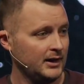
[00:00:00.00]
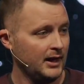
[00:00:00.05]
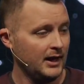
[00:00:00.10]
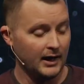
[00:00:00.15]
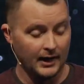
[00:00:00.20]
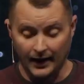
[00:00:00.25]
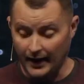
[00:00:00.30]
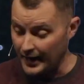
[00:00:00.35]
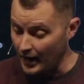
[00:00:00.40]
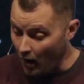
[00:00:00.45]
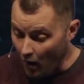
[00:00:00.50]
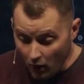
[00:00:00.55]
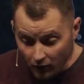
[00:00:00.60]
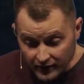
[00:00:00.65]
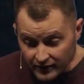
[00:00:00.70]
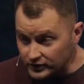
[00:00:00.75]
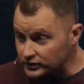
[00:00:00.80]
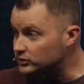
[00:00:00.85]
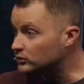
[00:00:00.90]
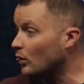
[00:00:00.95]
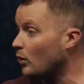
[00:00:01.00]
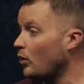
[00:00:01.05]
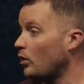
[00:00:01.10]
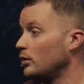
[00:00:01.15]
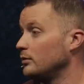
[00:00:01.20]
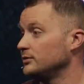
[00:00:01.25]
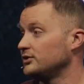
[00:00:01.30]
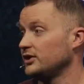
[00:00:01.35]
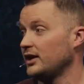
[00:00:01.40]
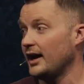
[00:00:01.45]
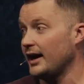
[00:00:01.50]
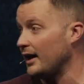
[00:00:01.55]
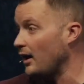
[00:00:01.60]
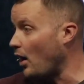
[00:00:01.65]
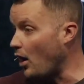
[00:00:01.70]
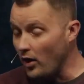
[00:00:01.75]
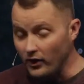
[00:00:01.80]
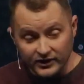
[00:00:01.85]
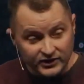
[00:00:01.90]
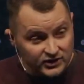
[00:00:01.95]
And I got all these storms, and I got
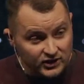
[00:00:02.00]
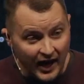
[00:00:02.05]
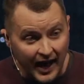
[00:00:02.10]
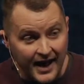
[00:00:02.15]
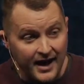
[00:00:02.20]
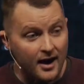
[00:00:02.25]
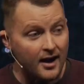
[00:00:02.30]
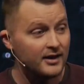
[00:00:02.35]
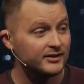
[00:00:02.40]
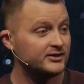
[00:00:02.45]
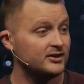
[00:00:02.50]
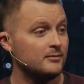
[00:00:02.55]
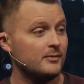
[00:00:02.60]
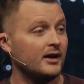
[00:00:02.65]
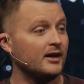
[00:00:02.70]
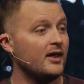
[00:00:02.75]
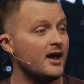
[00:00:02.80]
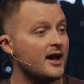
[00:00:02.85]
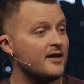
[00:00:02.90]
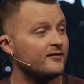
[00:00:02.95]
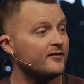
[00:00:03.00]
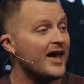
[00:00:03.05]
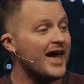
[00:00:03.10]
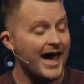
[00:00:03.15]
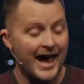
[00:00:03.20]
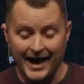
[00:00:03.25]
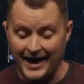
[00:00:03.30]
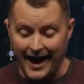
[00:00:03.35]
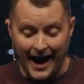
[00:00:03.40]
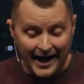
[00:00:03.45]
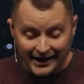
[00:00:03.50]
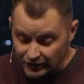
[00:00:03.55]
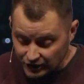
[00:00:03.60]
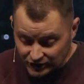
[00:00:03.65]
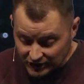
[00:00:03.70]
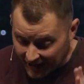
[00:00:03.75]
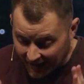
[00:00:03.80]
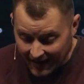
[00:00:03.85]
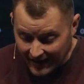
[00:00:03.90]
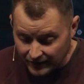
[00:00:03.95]
all this chaos in my life, and I
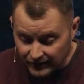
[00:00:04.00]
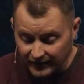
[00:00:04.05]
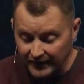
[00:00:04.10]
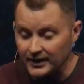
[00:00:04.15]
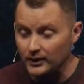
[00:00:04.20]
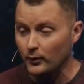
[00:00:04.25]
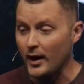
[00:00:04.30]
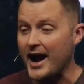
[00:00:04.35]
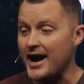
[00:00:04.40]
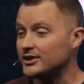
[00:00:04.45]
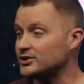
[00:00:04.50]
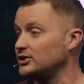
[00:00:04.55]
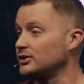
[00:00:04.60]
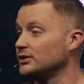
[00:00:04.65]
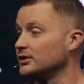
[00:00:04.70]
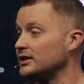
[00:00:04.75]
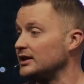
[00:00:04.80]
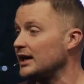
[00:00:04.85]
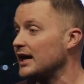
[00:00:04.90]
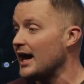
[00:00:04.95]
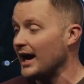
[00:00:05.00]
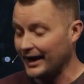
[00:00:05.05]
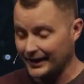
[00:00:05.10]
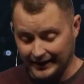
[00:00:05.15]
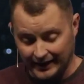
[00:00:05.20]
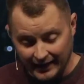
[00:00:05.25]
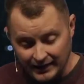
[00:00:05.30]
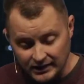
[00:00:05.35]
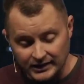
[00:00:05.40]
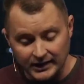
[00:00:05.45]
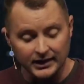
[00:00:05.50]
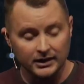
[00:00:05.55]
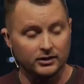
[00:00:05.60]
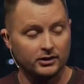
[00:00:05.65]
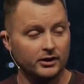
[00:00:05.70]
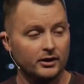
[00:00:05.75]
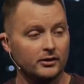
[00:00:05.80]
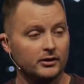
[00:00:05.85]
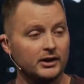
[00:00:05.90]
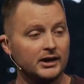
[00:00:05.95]
just can't think rationally. I can't think
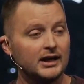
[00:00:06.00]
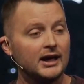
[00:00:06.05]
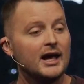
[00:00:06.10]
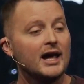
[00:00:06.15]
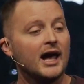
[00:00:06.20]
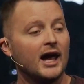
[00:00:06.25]
clearly.